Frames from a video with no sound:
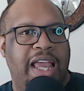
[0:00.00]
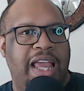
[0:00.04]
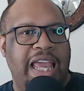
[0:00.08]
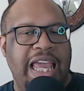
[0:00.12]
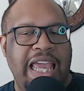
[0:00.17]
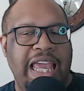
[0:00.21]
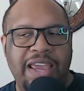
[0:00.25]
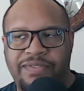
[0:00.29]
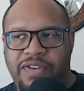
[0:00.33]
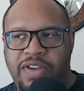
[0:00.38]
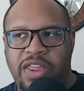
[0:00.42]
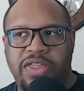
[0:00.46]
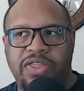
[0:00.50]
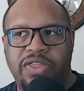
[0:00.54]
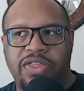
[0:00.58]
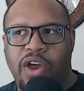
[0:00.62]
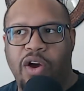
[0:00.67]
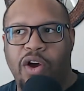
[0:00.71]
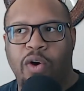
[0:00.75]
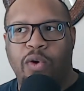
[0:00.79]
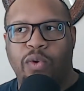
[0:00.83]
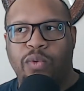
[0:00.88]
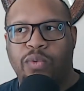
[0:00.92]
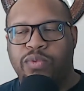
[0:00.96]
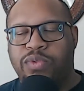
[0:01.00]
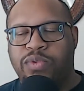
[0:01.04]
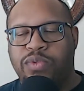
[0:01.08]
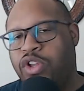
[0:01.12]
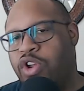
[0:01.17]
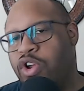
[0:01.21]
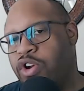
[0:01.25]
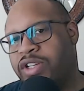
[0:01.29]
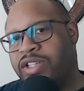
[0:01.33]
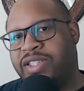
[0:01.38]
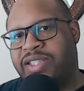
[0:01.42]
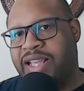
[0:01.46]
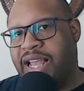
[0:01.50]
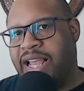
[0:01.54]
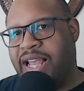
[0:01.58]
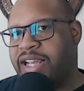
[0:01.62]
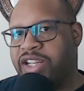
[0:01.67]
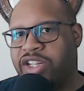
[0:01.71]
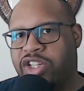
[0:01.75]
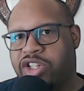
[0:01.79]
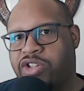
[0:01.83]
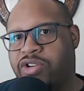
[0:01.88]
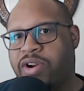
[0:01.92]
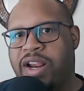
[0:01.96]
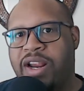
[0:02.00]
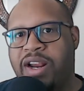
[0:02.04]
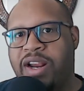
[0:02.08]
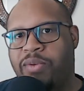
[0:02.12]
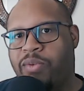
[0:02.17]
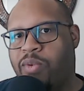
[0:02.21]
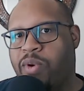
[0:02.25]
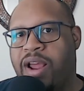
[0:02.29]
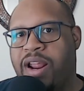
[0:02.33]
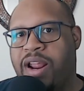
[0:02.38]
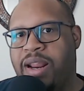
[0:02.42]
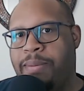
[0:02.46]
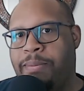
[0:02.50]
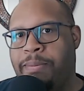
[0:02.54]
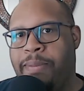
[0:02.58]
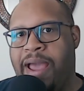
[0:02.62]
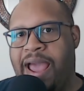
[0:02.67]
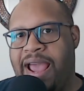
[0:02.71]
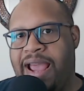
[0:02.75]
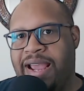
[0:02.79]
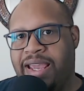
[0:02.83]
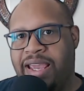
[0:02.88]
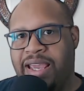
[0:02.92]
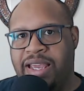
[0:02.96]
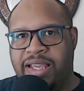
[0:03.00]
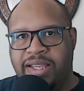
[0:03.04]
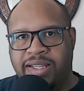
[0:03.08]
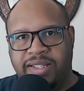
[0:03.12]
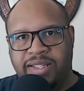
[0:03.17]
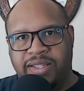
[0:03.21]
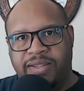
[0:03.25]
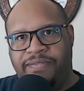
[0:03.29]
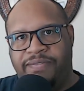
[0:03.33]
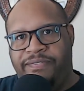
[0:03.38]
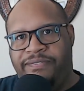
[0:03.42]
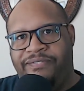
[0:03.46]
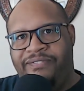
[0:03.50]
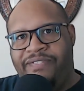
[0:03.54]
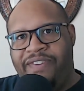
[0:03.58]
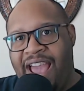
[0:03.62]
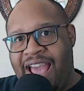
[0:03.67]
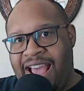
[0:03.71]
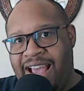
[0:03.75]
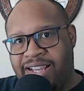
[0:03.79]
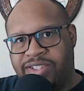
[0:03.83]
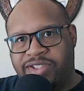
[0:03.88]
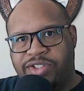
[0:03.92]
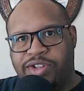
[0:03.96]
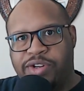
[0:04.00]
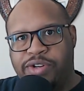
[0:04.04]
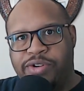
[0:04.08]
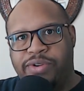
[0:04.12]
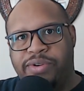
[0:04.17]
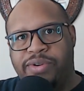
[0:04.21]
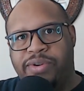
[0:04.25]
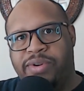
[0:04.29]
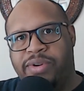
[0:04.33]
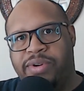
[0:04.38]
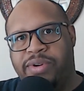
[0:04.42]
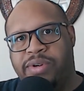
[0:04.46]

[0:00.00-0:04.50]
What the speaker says: even though your second string running back is faster,